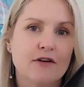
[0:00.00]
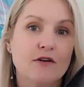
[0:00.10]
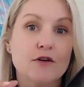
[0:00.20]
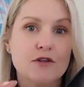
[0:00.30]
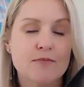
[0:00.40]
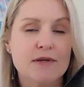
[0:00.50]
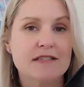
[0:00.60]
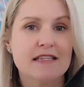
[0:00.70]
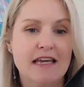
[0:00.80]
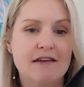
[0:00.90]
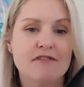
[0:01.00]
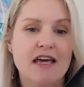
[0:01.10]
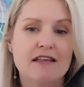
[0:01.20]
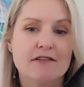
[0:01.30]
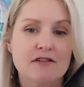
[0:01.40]
or you perceive
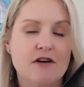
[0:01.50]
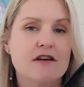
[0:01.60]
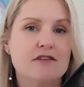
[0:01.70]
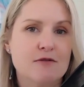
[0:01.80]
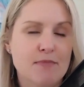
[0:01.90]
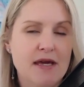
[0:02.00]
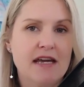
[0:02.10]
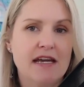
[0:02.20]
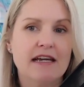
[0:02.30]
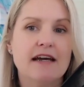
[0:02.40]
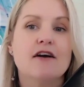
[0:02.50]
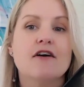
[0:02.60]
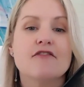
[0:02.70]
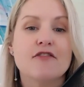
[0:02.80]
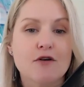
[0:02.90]
there is going to be
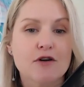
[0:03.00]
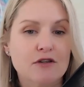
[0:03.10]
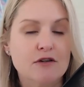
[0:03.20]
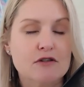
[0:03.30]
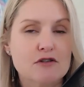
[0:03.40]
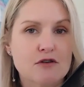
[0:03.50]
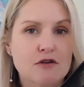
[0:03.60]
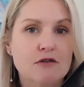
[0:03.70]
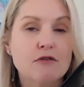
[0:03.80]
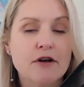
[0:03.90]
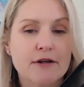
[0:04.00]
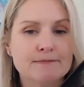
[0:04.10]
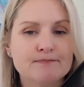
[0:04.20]
for you to grow?